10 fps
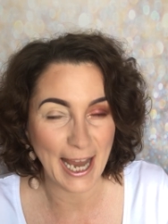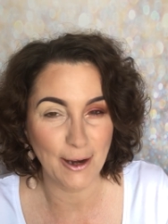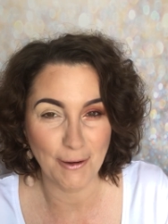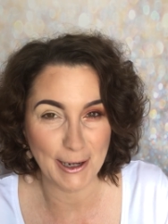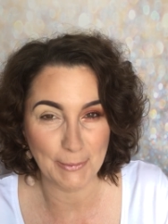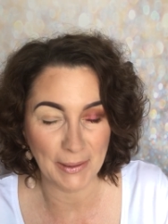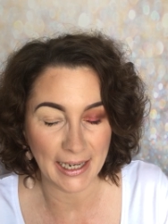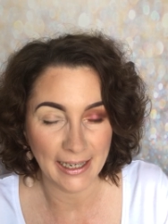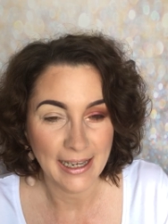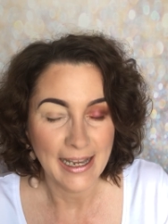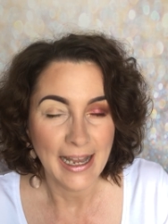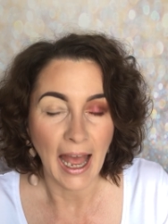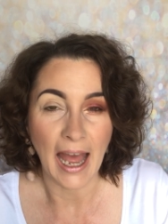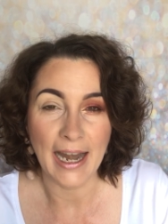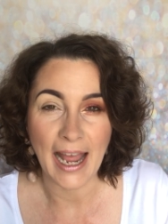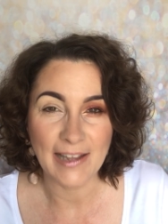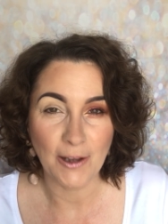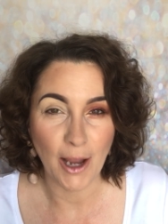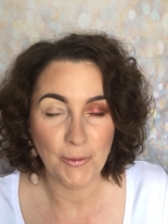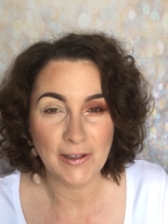incredibly. And as
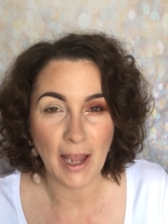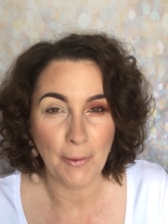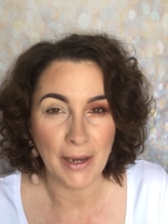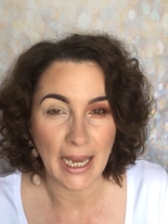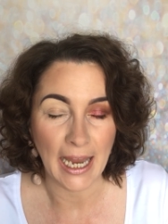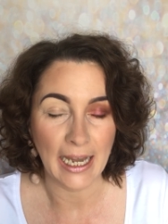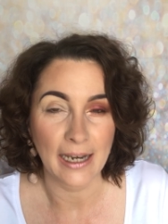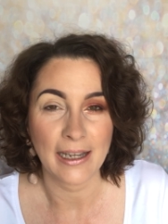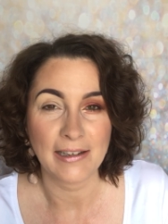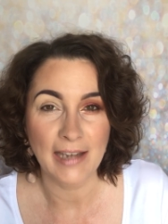I was going in,